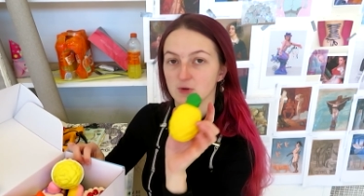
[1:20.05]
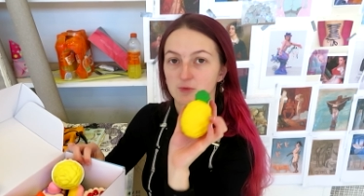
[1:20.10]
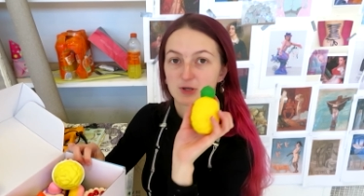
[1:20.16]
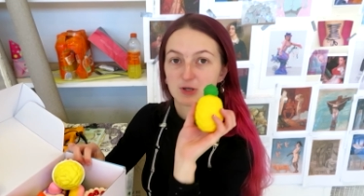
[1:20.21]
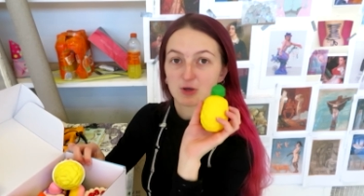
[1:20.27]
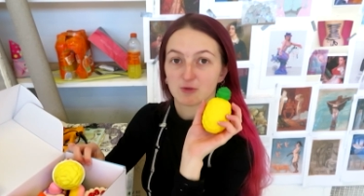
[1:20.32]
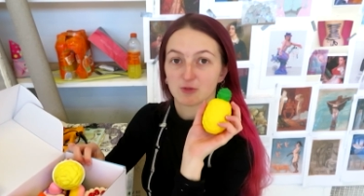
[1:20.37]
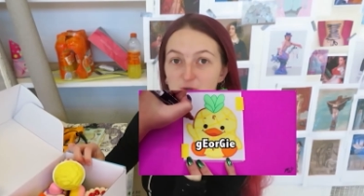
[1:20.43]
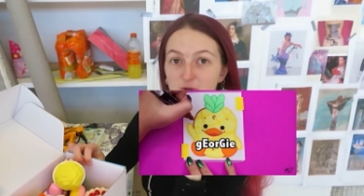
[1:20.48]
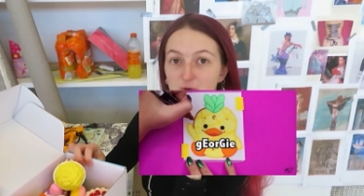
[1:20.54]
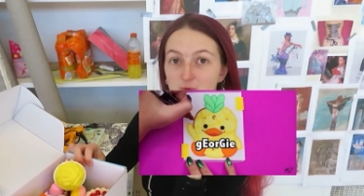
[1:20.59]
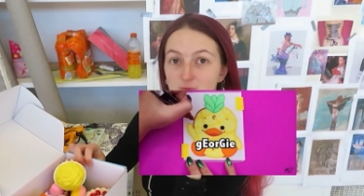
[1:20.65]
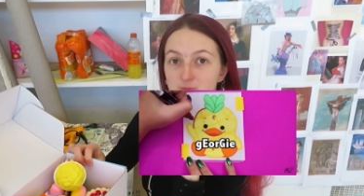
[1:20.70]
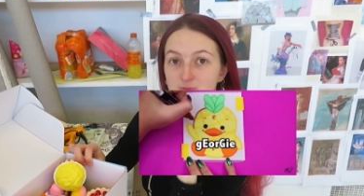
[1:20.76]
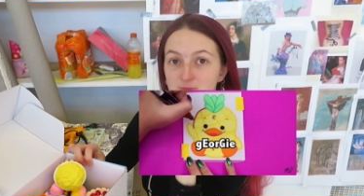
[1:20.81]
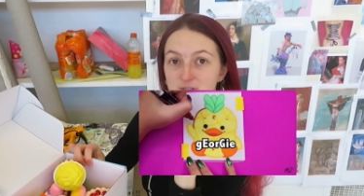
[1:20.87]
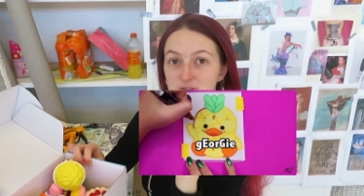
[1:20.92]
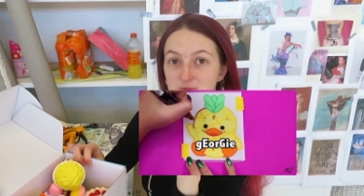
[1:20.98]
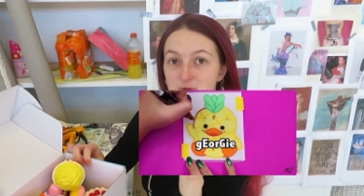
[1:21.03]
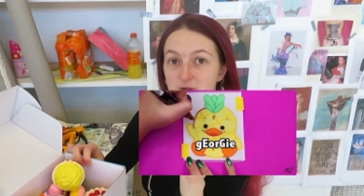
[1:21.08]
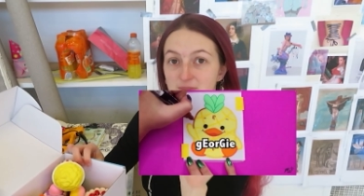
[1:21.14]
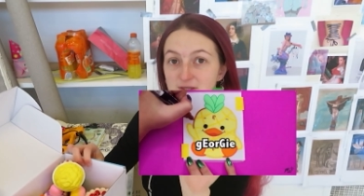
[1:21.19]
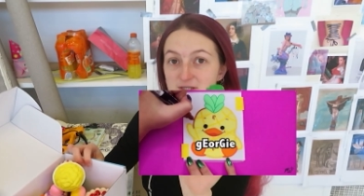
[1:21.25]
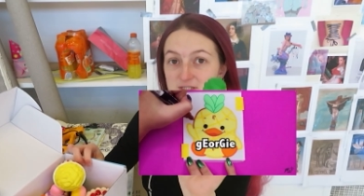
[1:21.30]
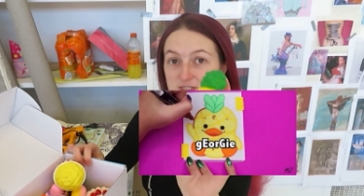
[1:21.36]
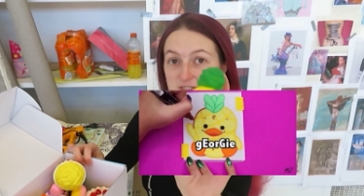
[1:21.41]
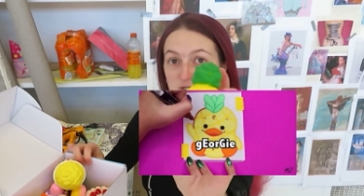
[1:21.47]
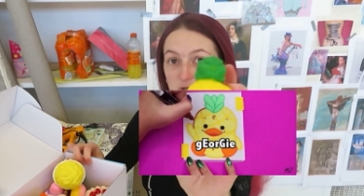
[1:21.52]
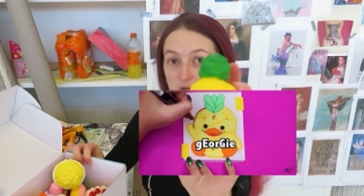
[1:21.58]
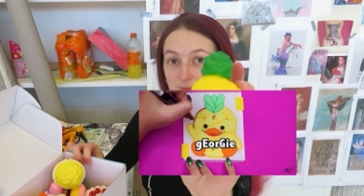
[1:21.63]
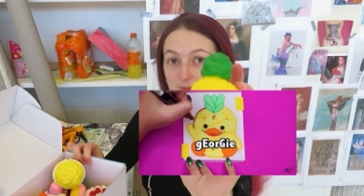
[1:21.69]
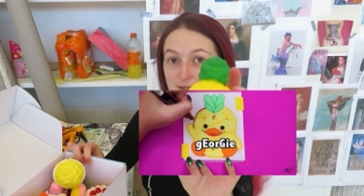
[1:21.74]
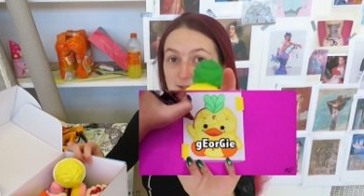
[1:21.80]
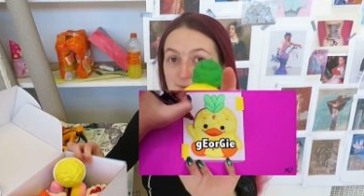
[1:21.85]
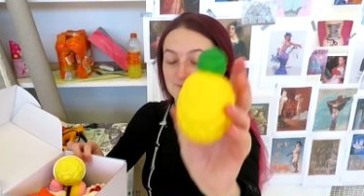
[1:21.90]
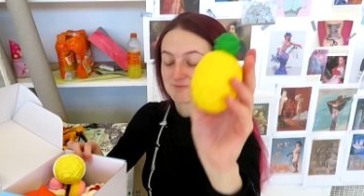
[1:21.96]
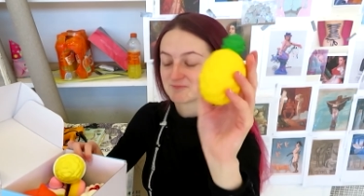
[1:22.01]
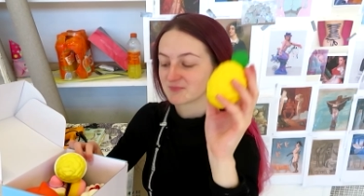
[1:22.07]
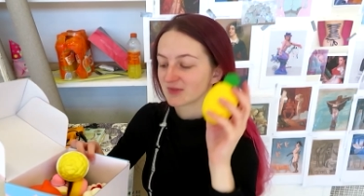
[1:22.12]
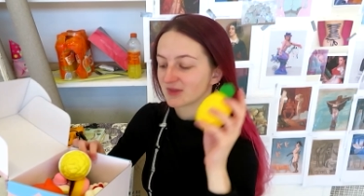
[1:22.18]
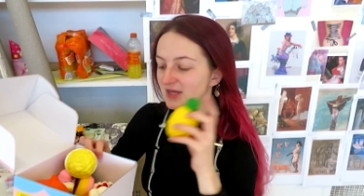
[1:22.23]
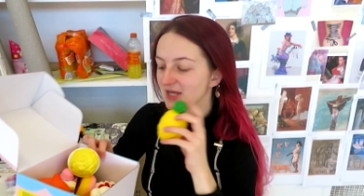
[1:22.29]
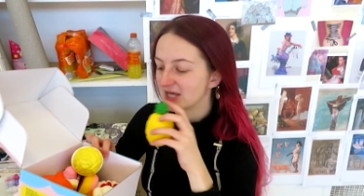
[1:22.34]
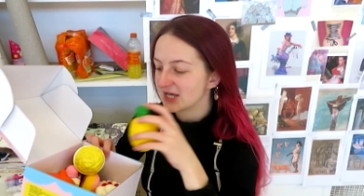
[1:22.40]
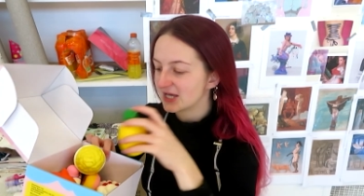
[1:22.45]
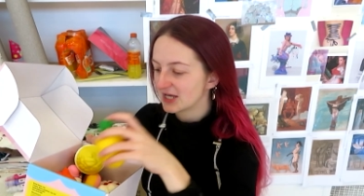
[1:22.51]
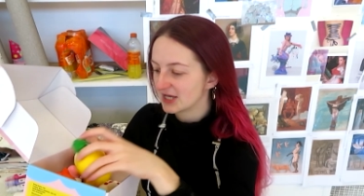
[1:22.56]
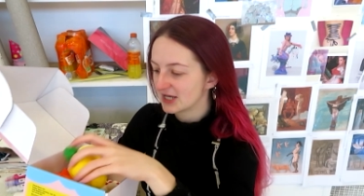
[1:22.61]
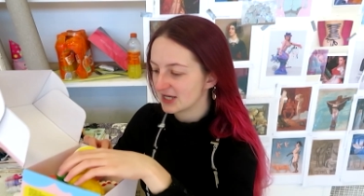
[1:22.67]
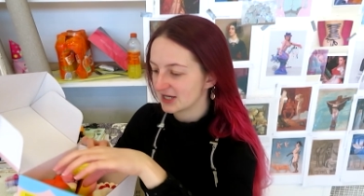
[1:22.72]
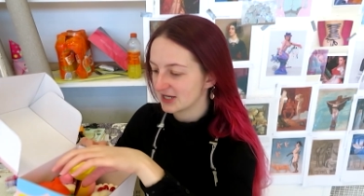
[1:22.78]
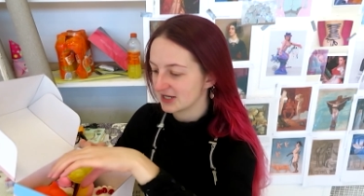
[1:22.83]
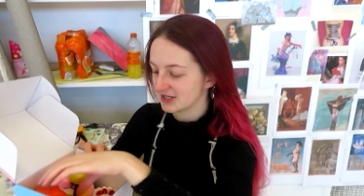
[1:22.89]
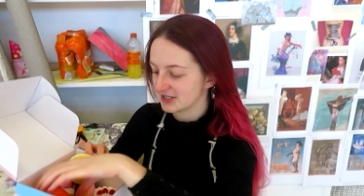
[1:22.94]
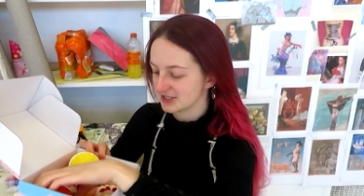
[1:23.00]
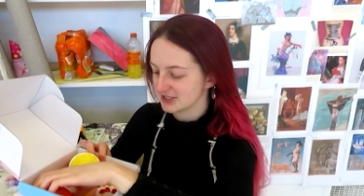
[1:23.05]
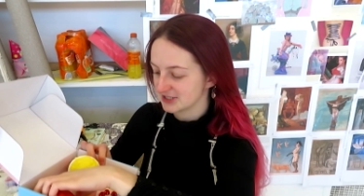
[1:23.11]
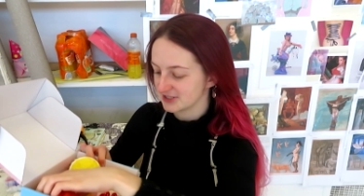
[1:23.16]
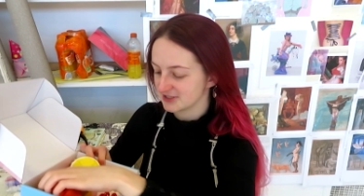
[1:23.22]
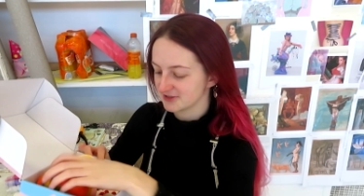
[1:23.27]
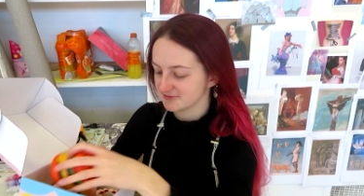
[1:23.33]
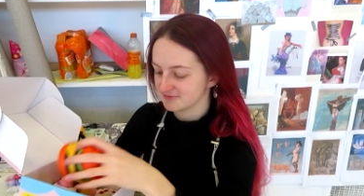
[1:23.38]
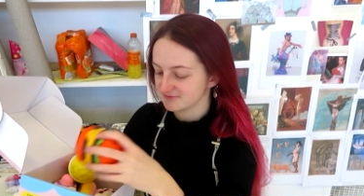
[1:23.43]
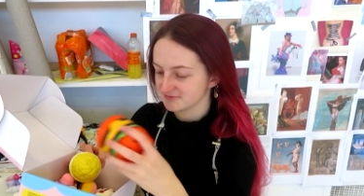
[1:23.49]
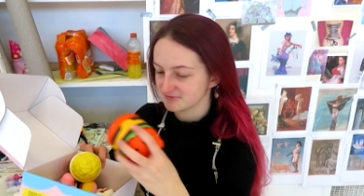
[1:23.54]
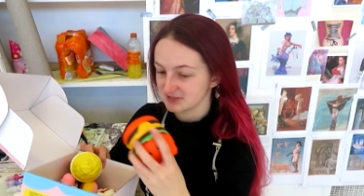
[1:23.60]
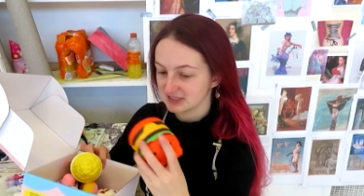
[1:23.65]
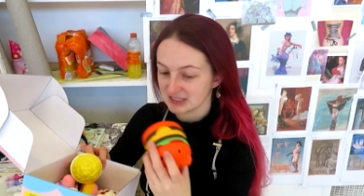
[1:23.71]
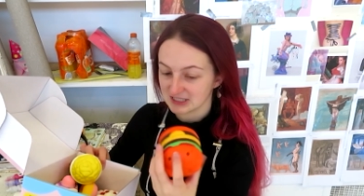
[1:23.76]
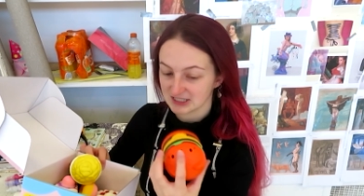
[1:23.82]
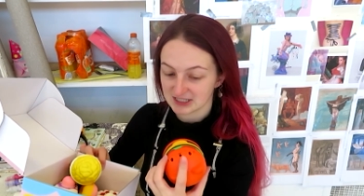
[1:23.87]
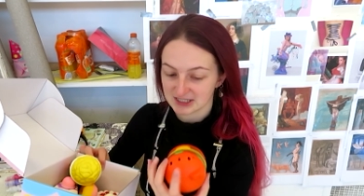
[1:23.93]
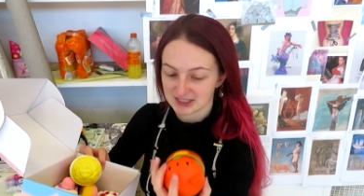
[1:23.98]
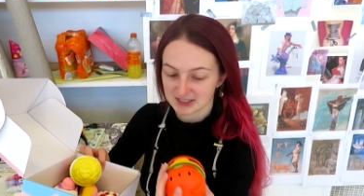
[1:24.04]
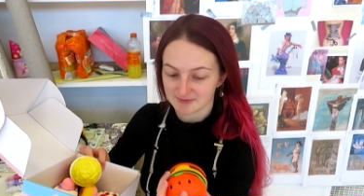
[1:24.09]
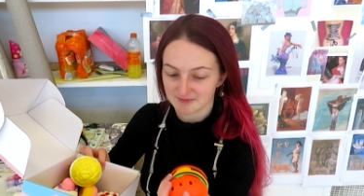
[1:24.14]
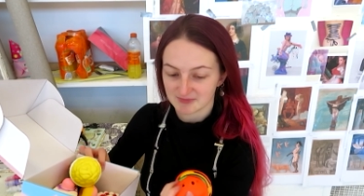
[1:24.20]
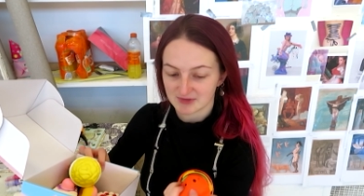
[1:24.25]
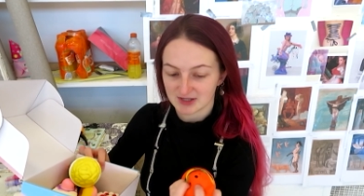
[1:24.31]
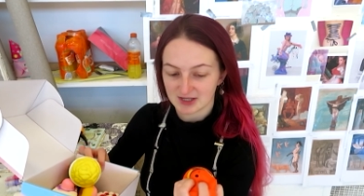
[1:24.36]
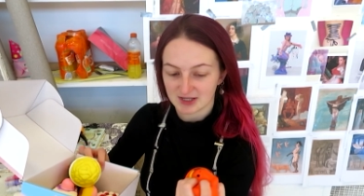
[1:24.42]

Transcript: We all know which one this is gonna be. Yeah.